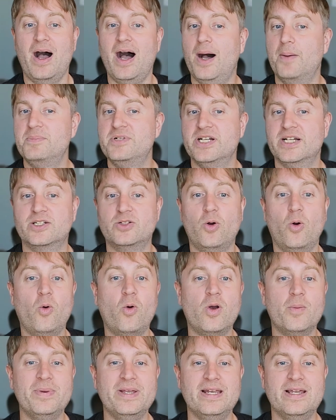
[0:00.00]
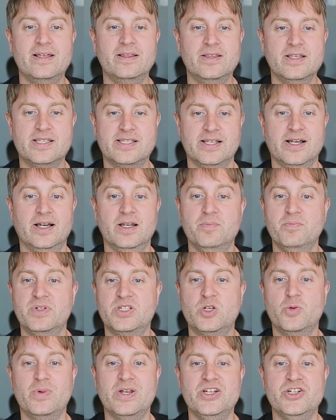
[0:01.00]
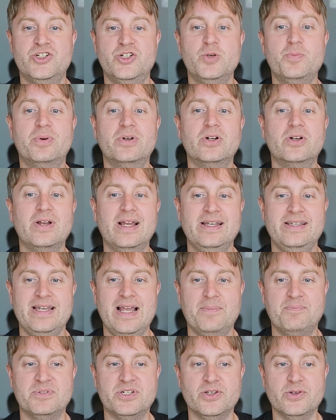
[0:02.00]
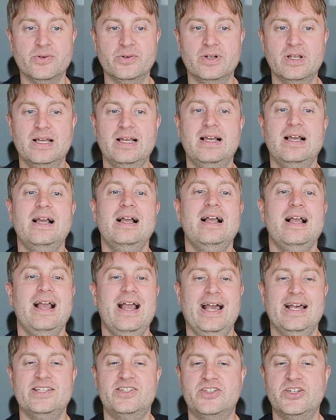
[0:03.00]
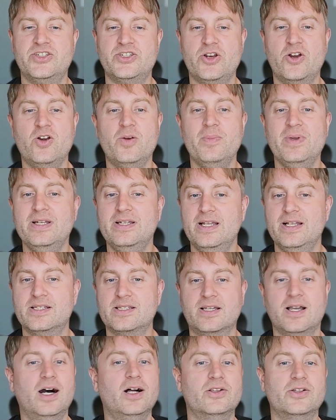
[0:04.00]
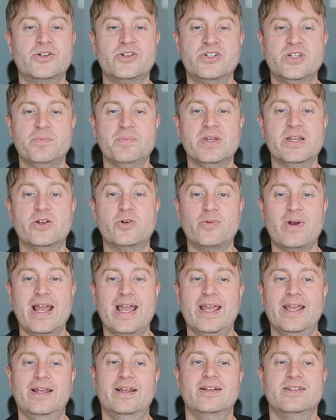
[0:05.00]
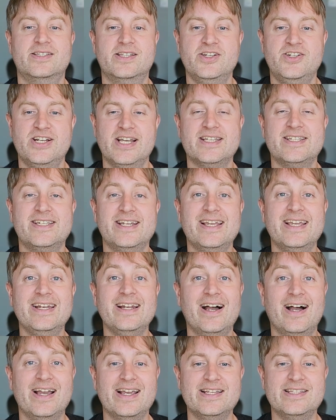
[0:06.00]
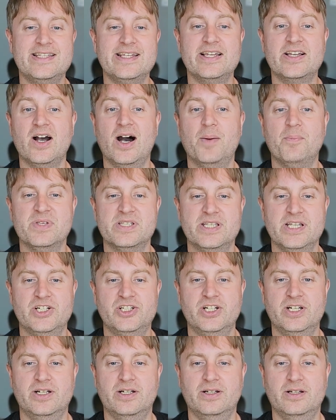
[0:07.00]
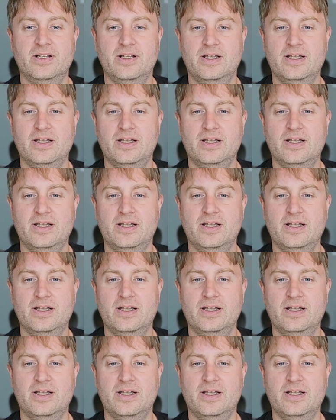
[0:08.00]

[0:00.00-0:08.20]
object orbiting the Sun between Jupiter and Neptune, has determined its color to be gray, suggesting an icy composition.